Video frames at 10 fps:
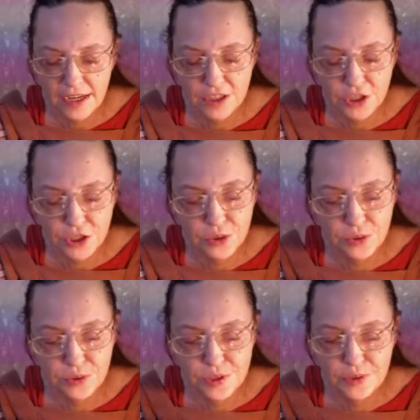
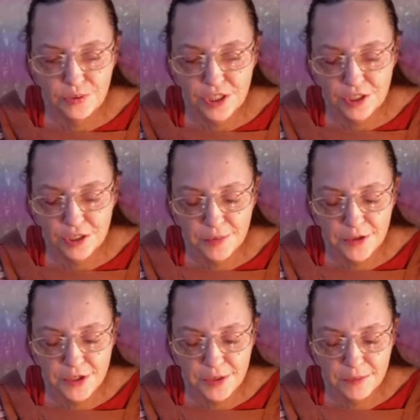shoes, which are
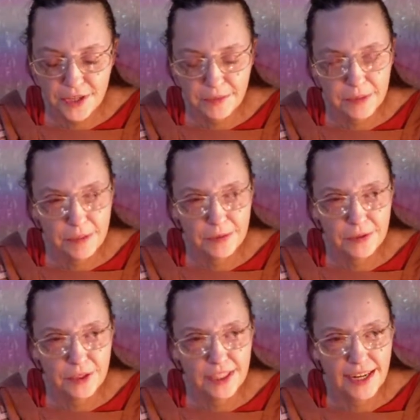supposed to bring people
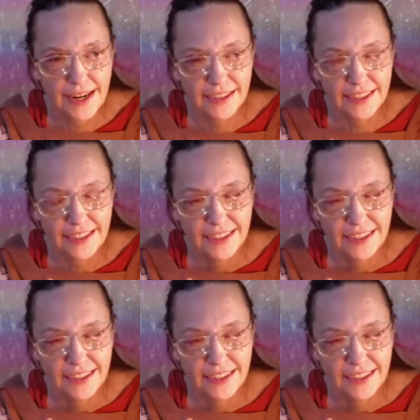good luck.